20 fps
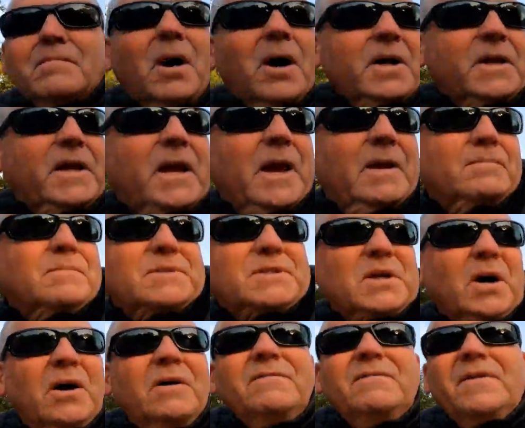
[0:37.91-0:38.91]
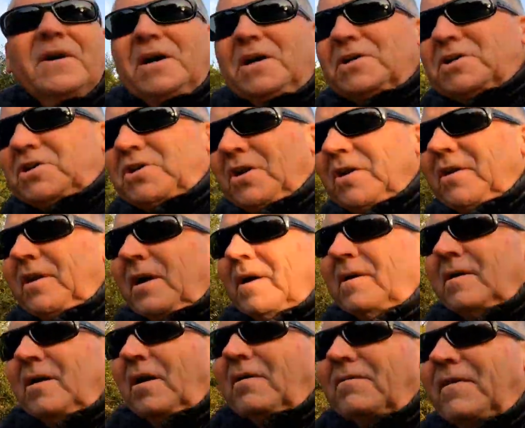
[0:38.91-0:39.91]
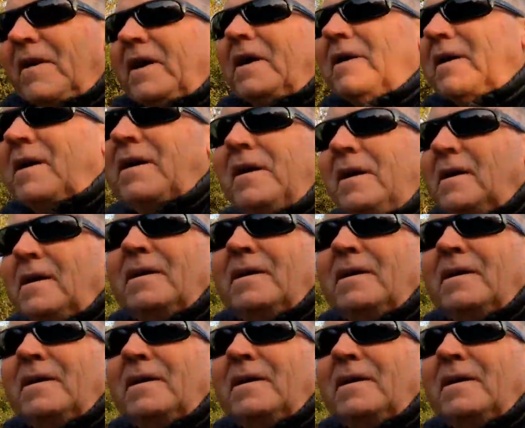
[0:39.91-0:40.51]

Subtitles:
my campsite version of it.